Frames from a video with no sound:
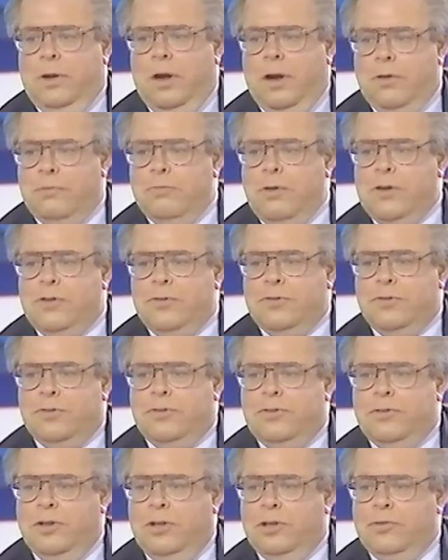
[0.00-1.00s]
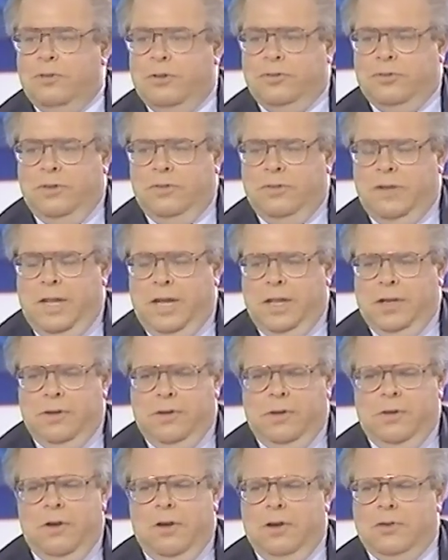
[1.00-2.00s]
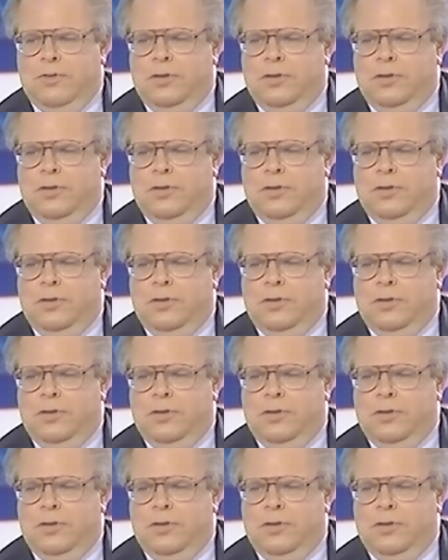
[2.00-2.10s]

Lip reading: are Richard Childress and Dale Earnhardt?